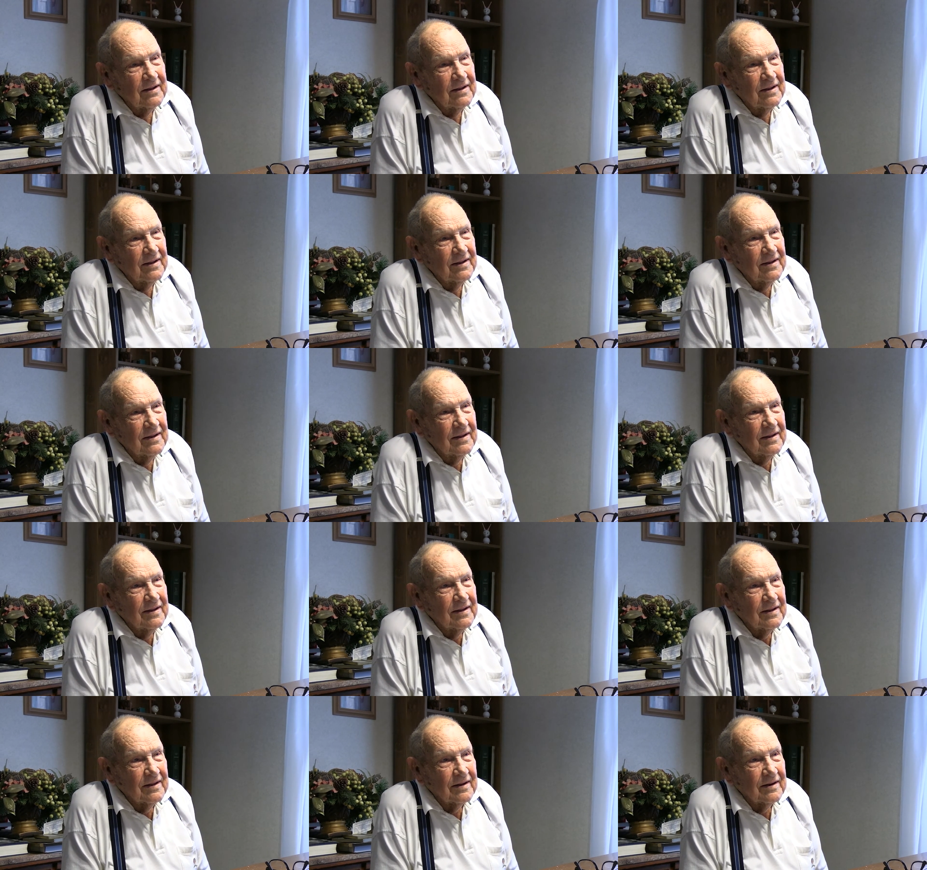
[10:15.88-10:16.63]

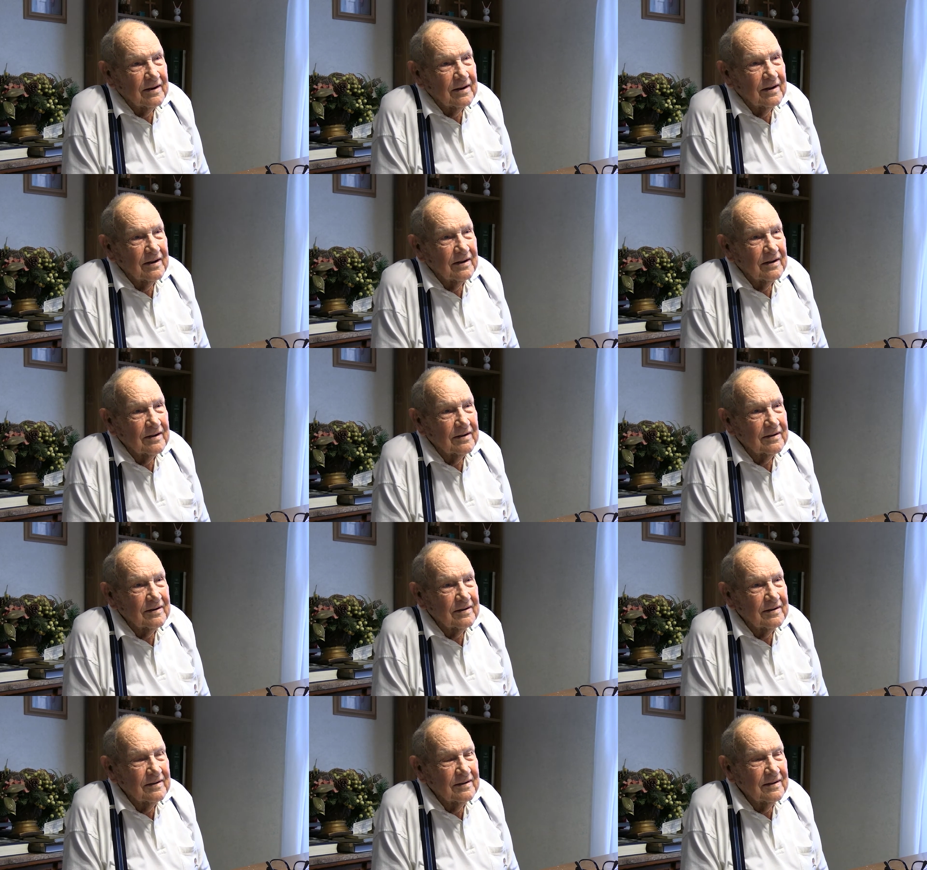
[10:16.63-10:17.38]

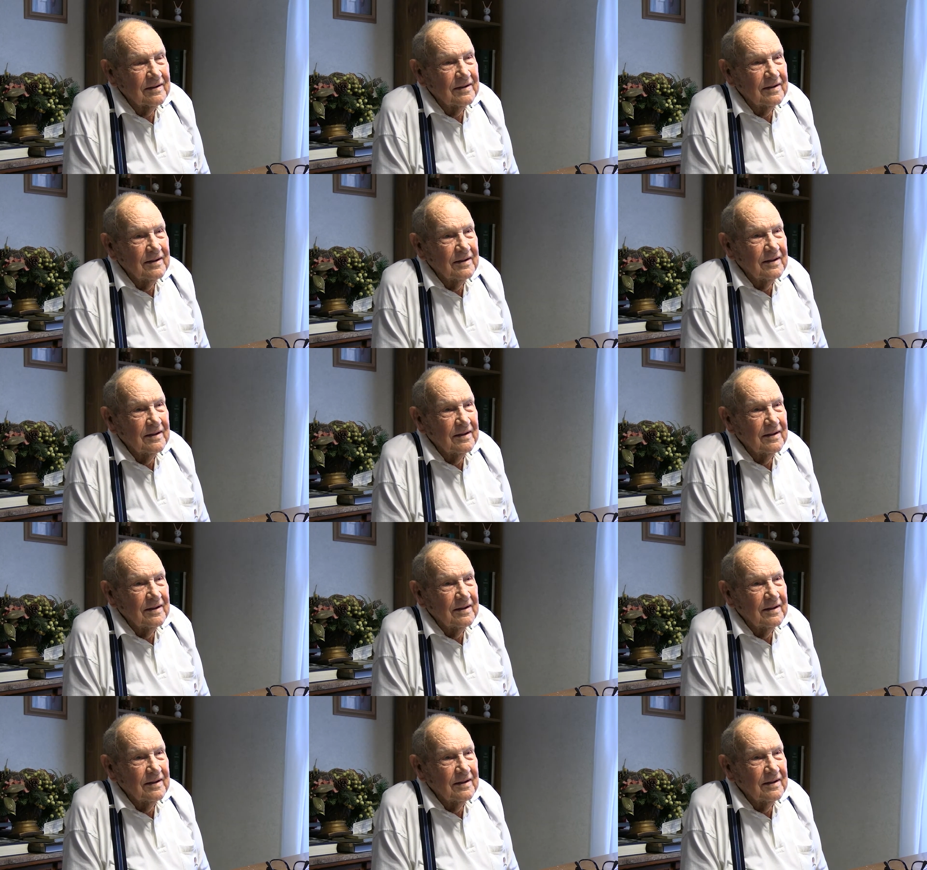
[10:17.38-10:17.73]
[no speech]